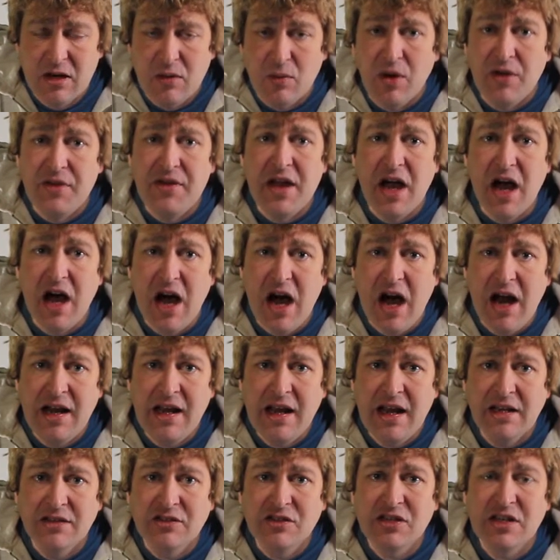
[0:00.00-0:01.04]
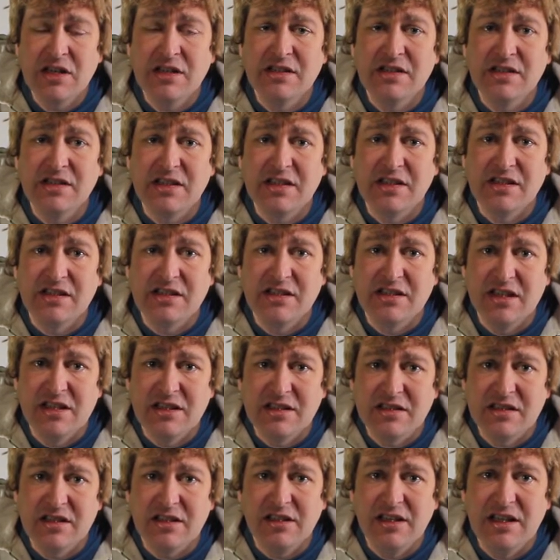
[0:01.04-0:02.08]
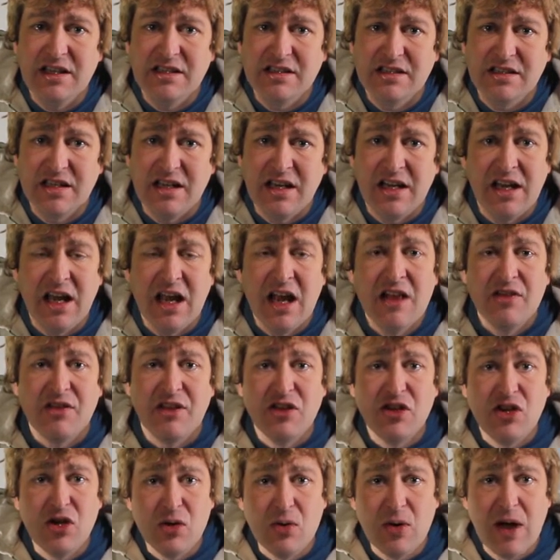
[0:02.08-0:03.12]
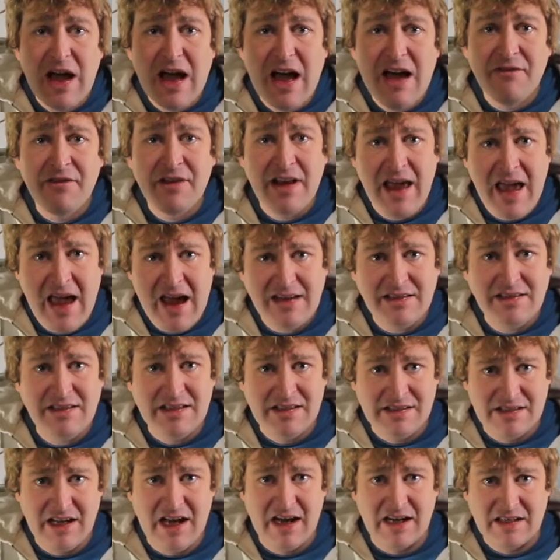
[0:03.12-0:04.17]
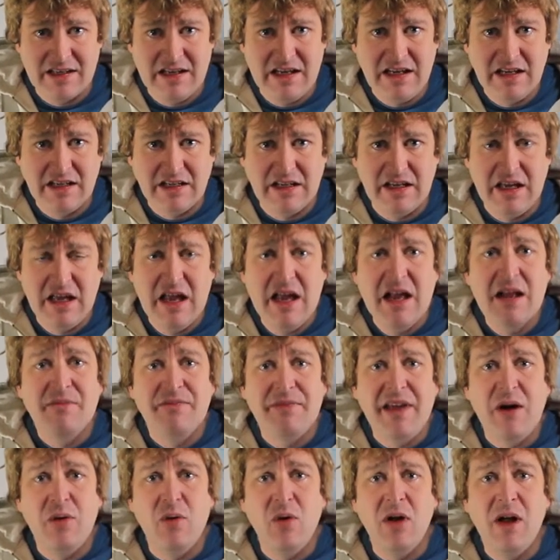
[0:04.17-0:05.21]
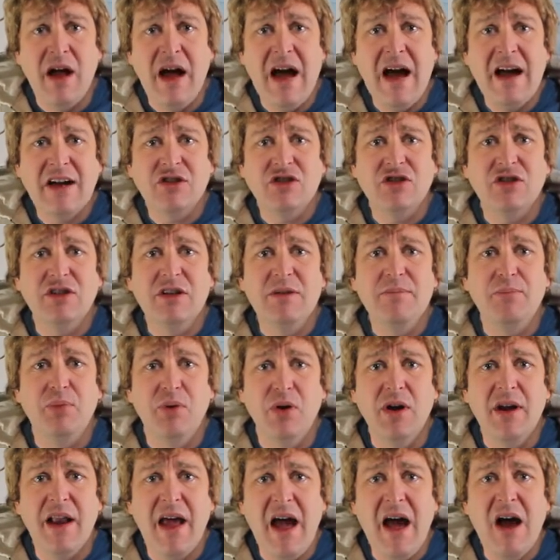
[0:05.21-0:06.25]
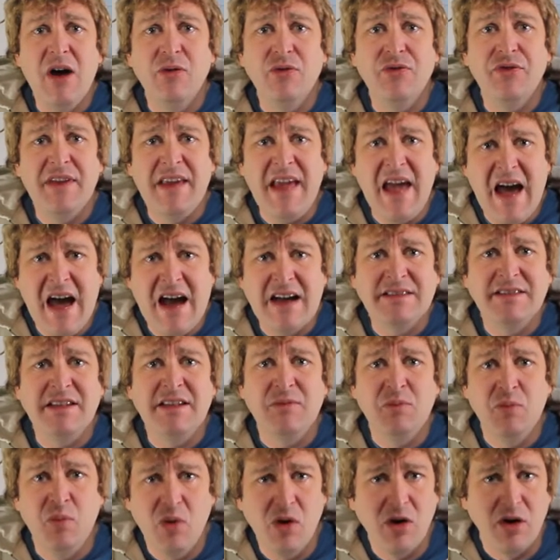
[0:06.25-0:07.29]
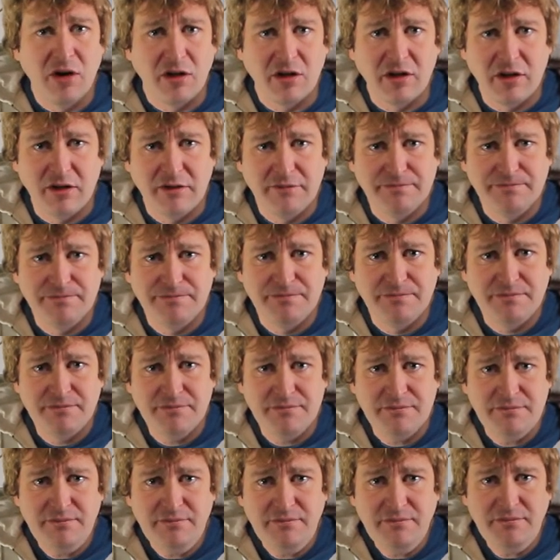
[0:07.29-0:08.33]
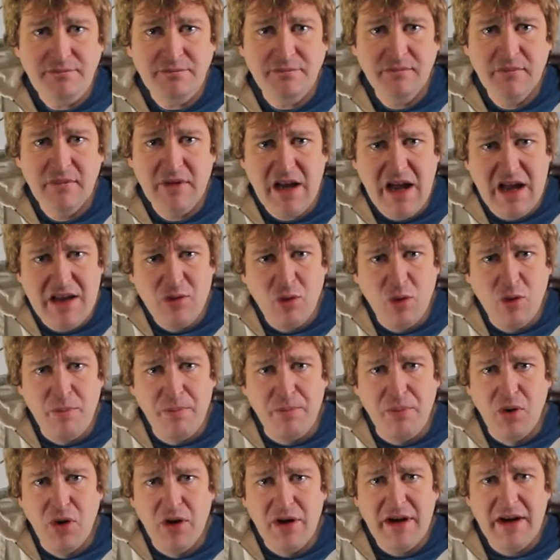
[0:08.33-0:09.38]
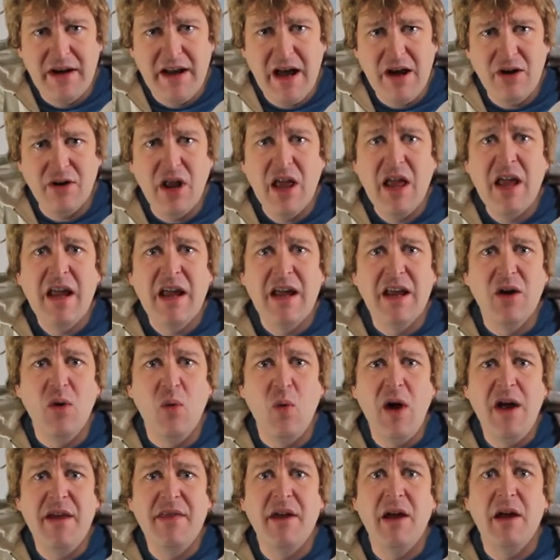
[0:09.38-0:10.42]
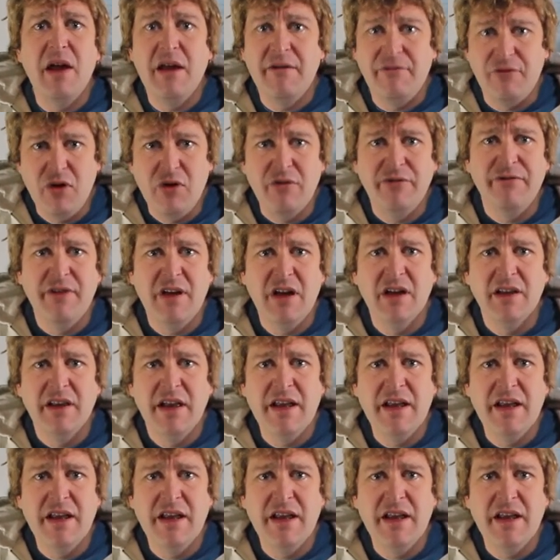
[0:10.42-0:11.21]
When the audience can consistently see that you have an acting technique that will actually put out the acting work, and it will put it out in a way that if you feel